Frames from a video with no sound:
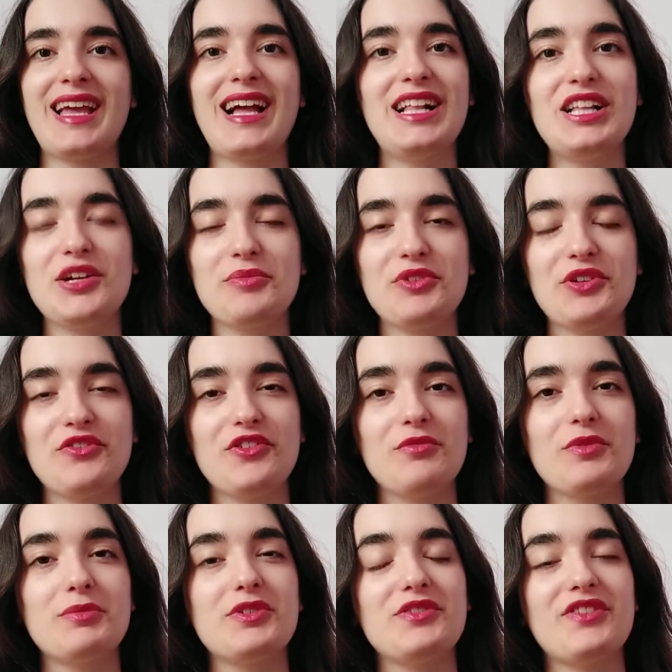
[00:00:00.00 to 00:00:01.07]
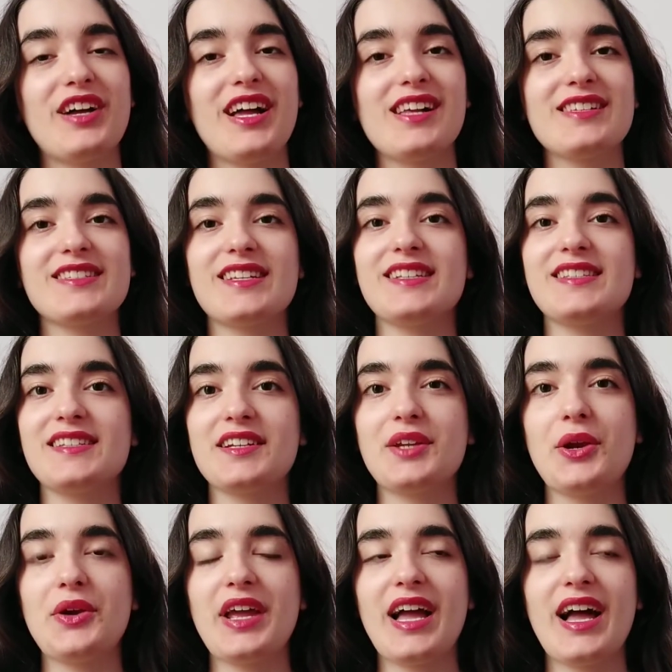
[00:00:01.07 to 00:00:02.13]
Hello beautiful bibliophiles, it's
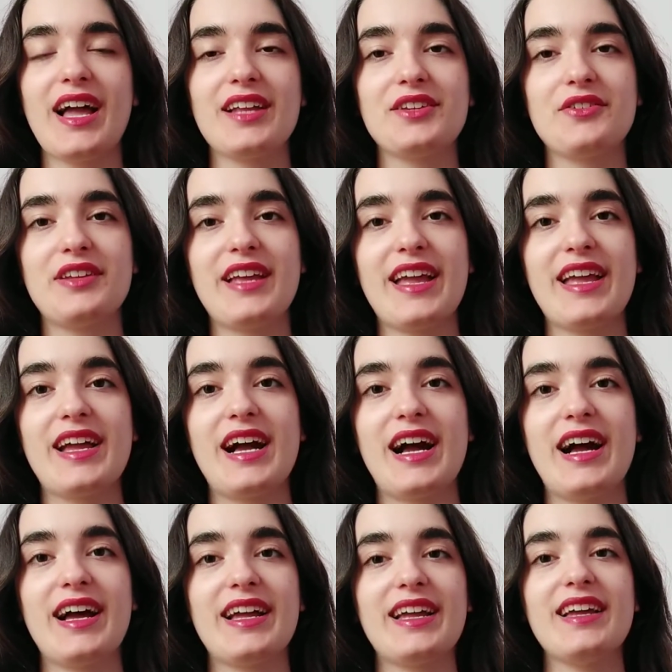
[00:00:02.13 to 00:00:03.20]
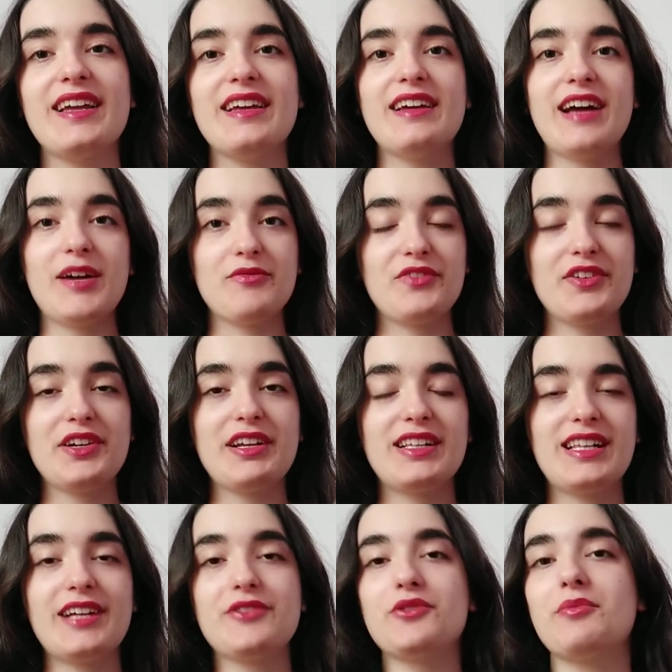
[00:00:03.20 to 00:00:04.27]
Nektaria, and today I am very
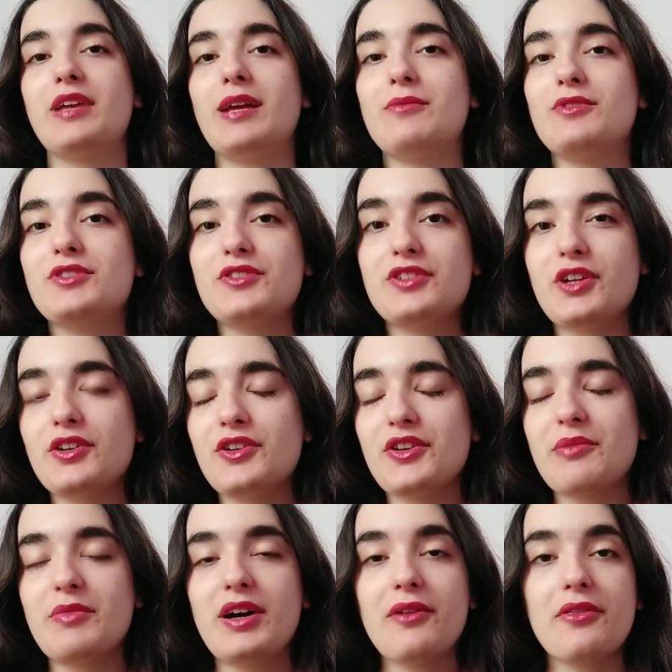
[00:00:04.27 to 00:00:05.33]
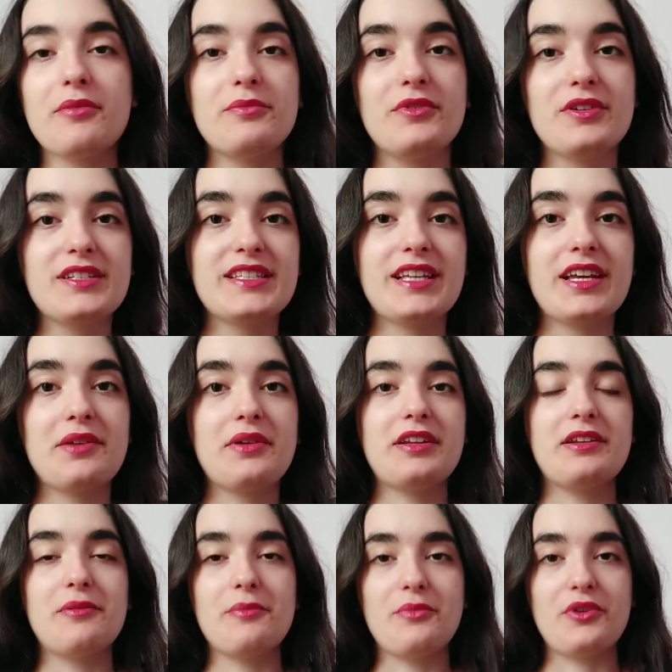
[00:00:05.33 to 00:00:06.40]
glad to be able to talk to you about the books I read
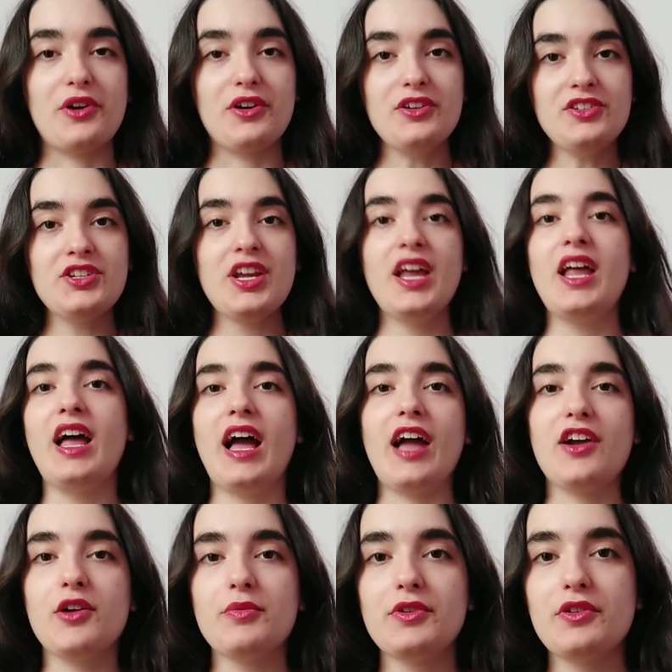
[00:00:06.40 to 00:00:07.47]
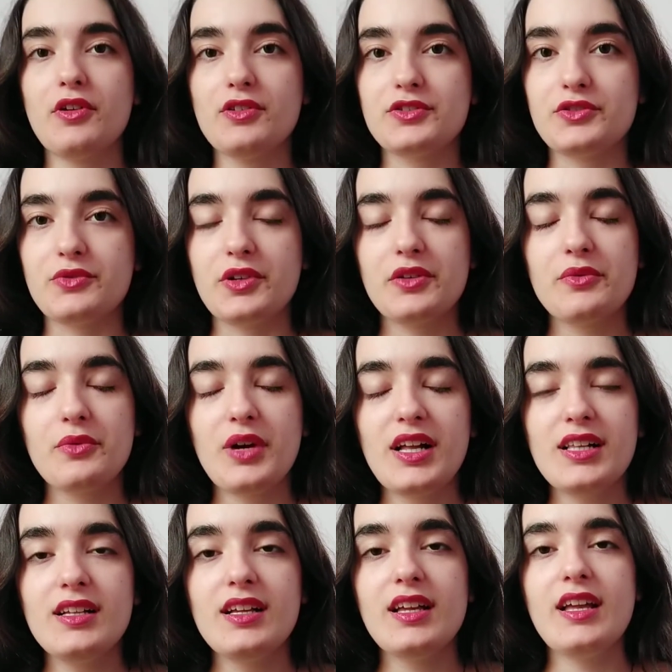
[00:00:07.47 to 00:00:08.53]
in March. I hope you're all doing
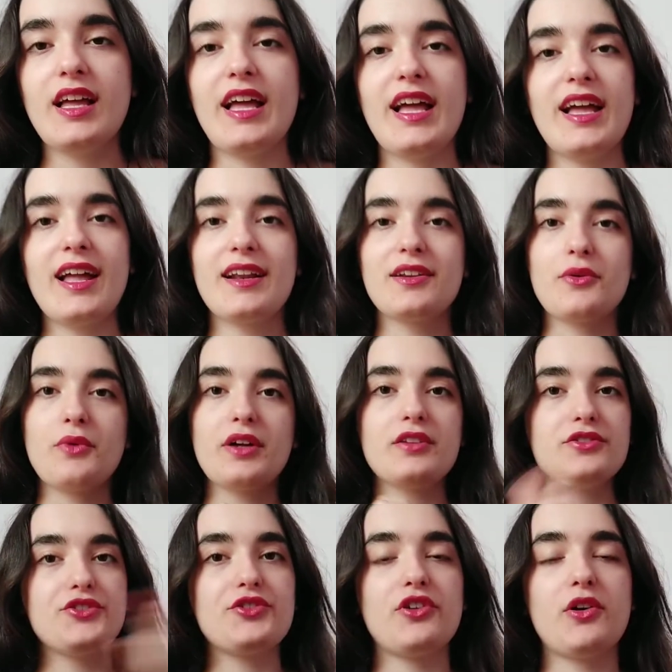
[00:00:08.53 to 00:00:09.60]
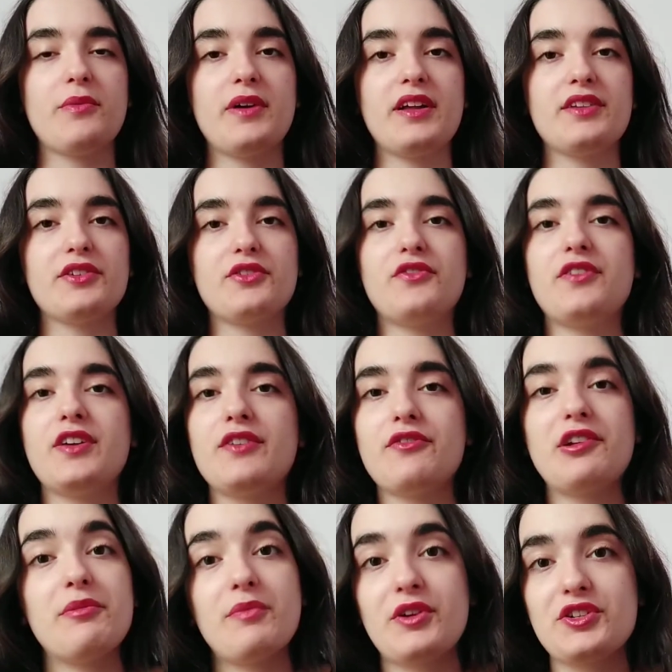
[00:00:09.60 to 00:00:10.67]
well, and why don't you comment your
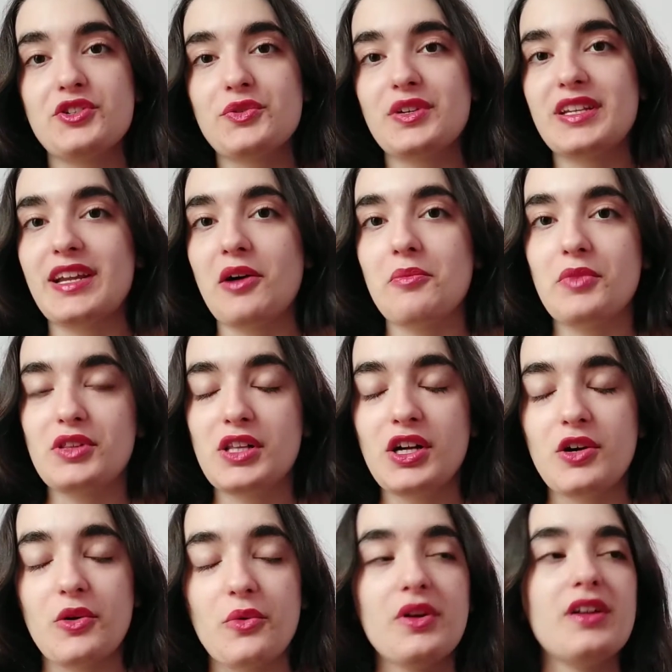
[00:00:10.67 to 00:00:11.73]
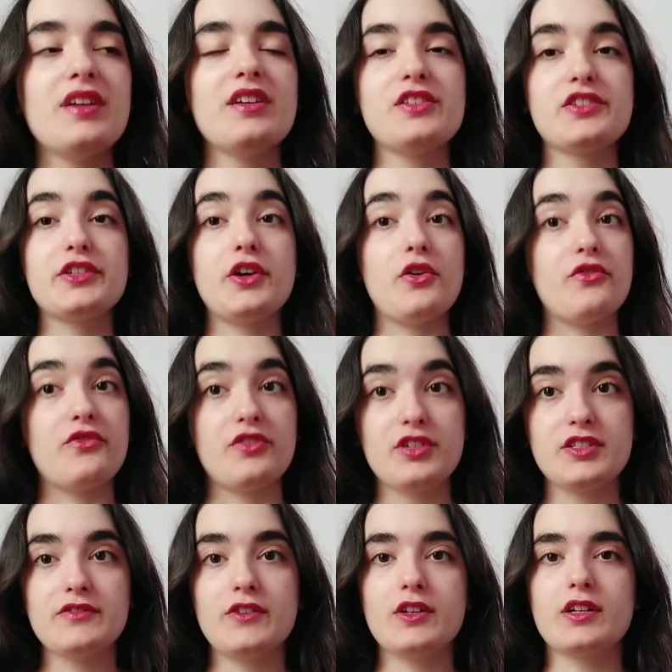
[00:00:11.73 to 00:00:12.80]
favorite March read down below. So
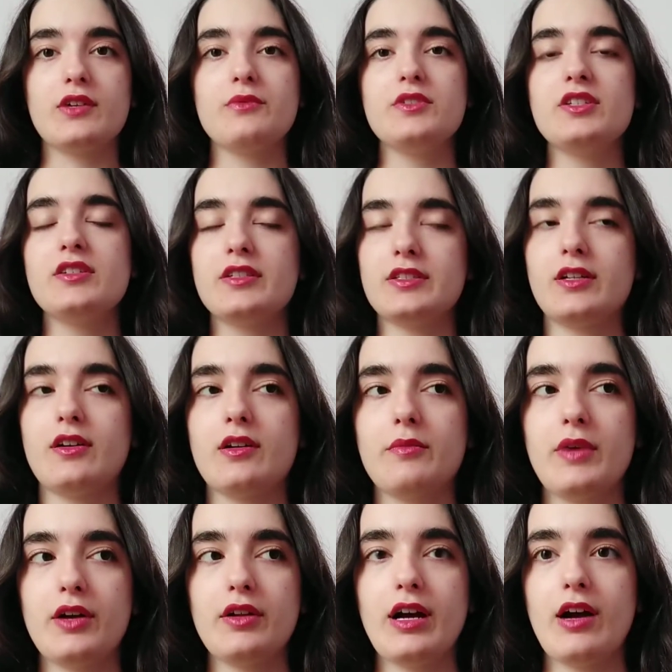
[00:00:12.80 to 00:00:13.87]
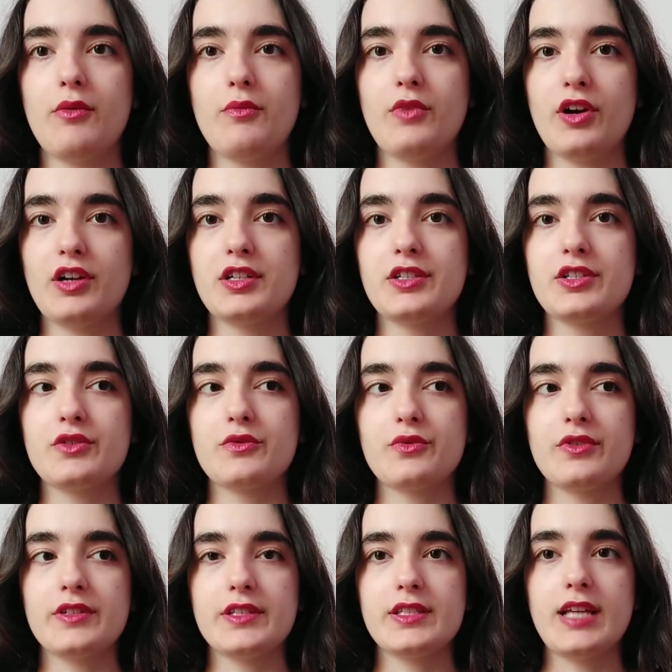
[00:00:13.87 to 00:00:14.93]
first of all, can we just talk about how March
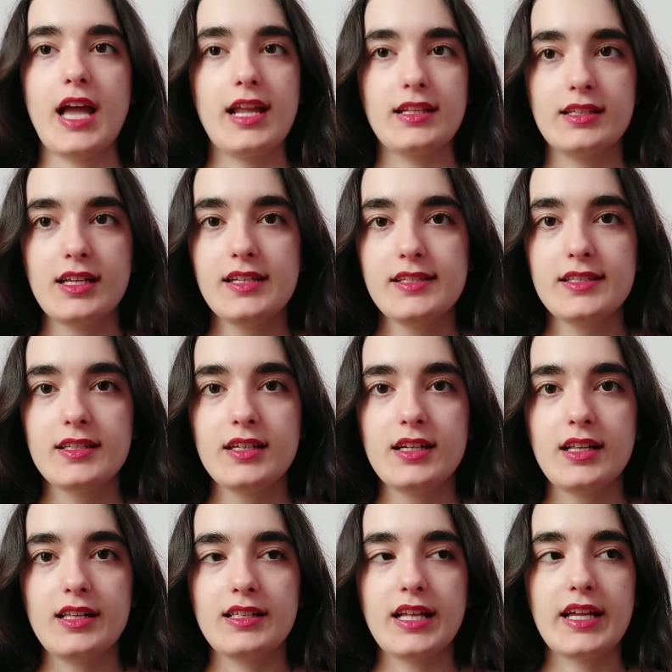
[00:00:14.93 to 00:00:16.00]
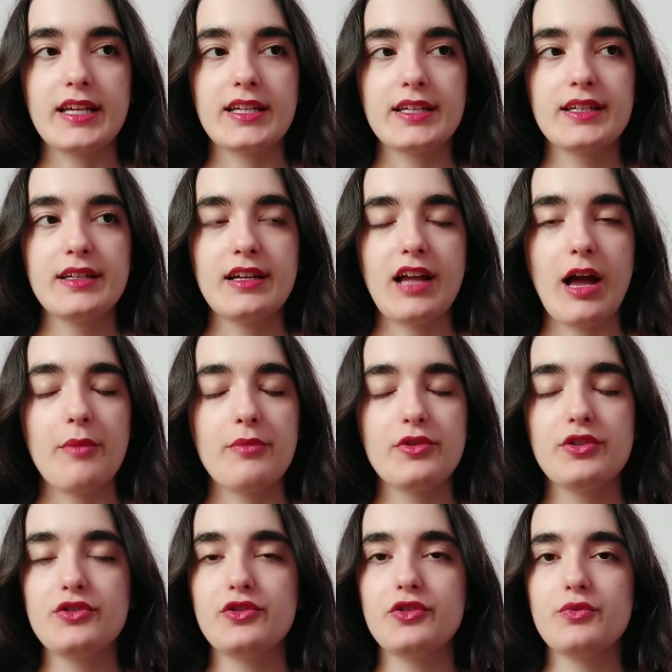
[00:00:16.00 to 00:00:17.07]
was endless? I'm pretty
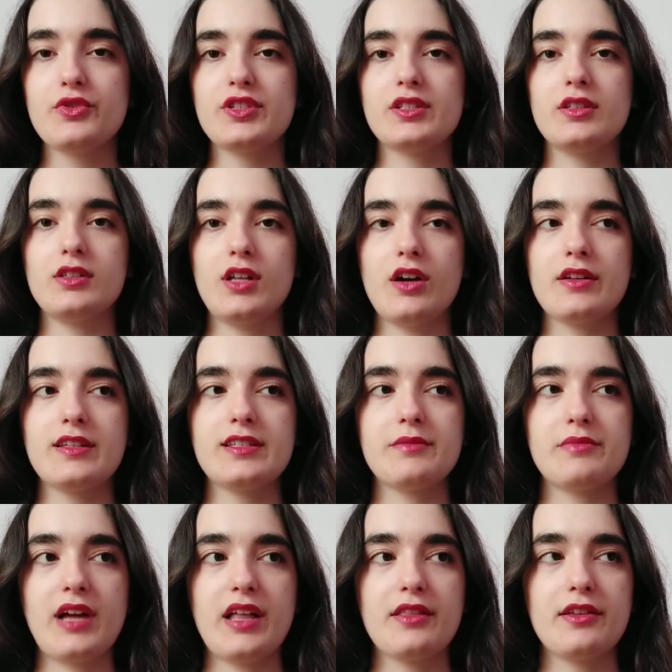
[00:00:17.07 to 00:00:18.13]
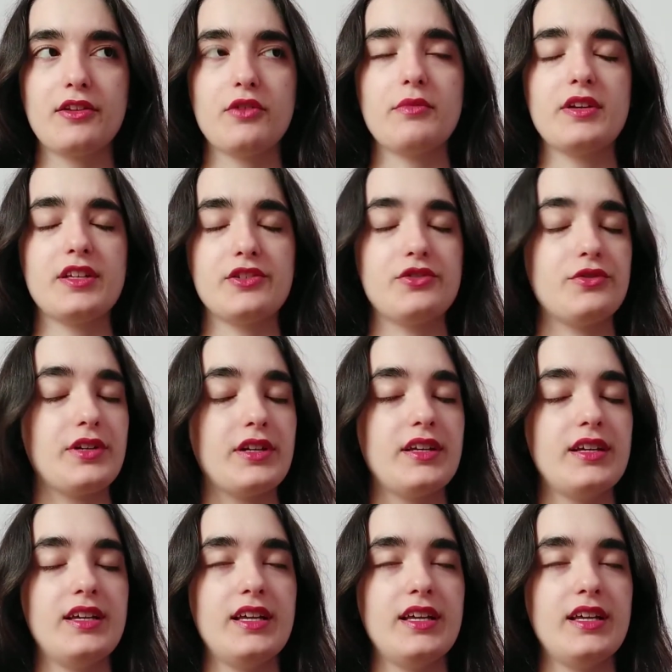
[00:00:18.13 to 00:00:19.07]
sure it was the longest month in human history.